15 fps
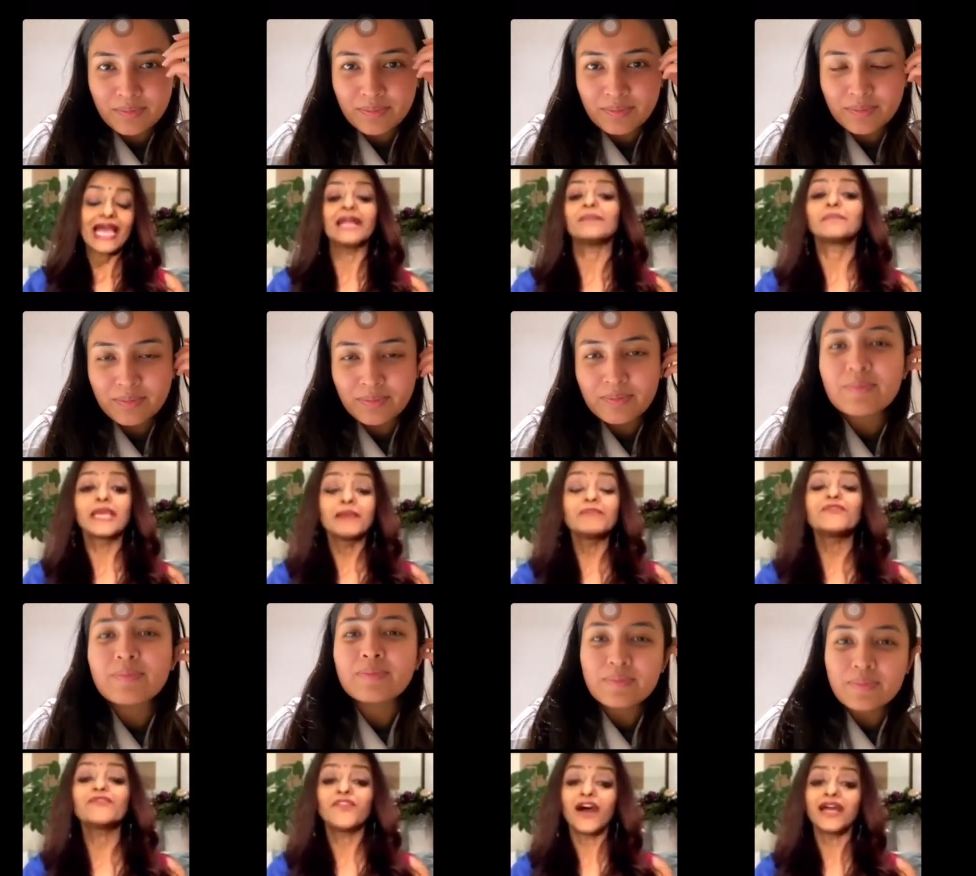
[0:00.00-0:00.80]

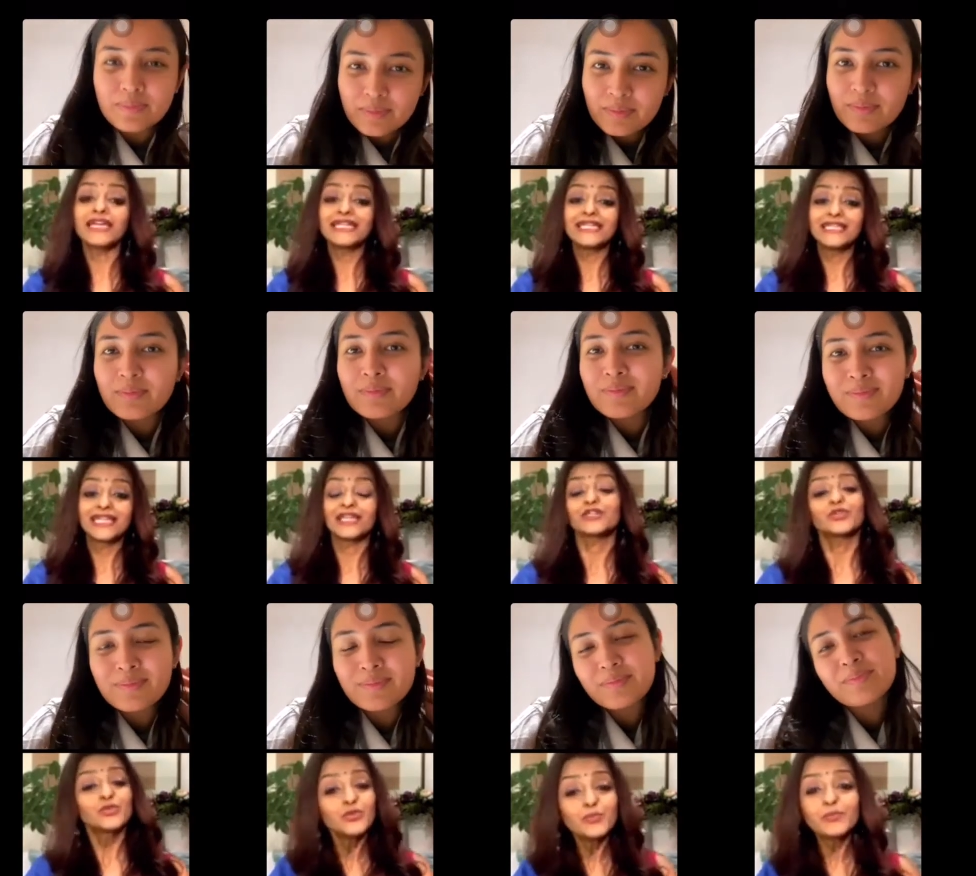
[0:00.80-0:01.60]
Speaker 1: find their true
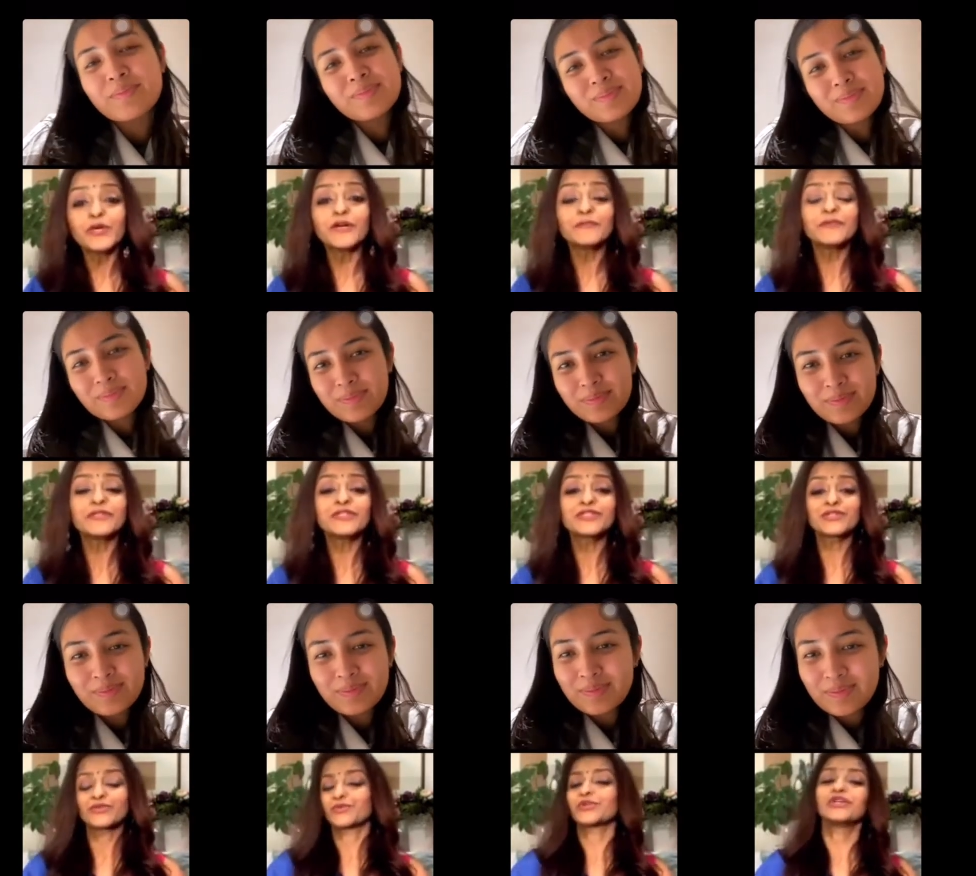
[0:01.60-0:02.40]
purpose,
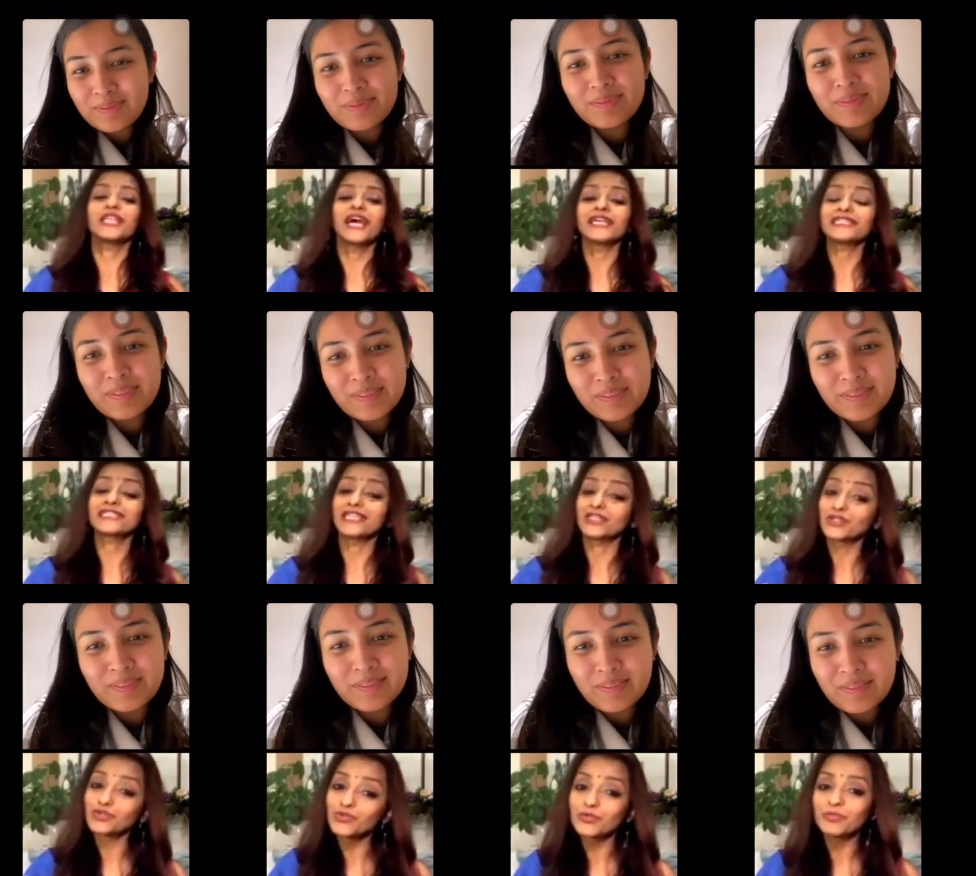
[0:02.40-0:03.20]
realize their true
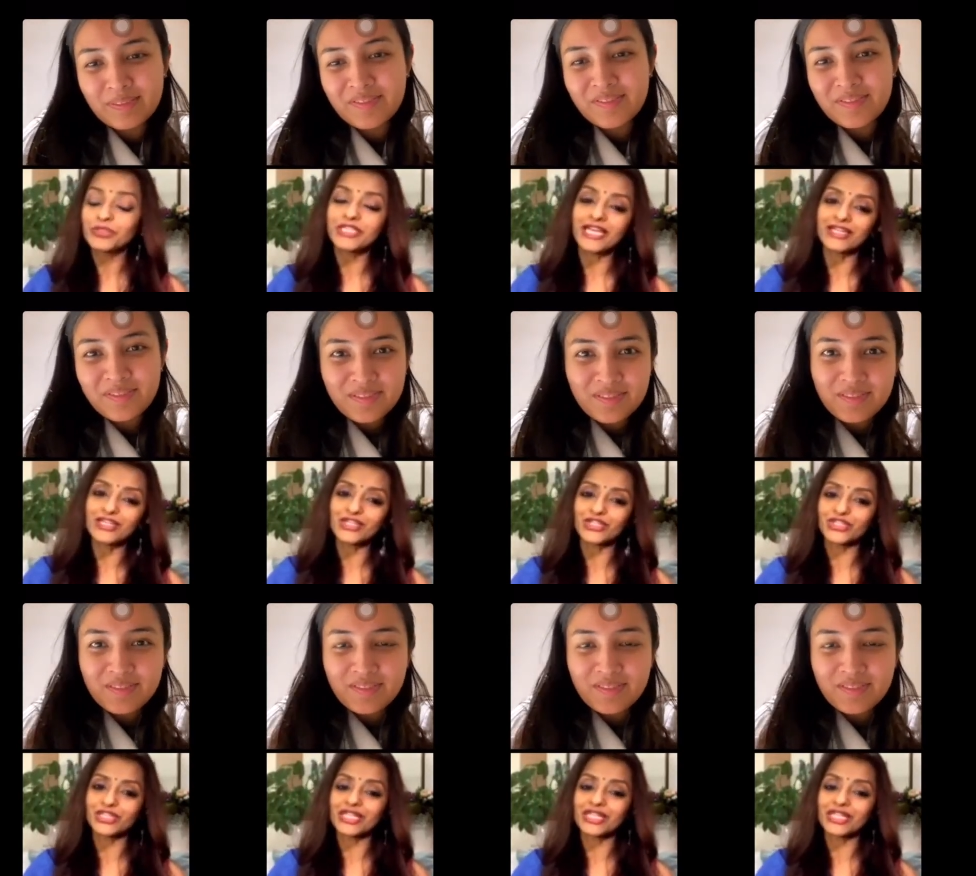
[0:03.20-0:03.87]
potential,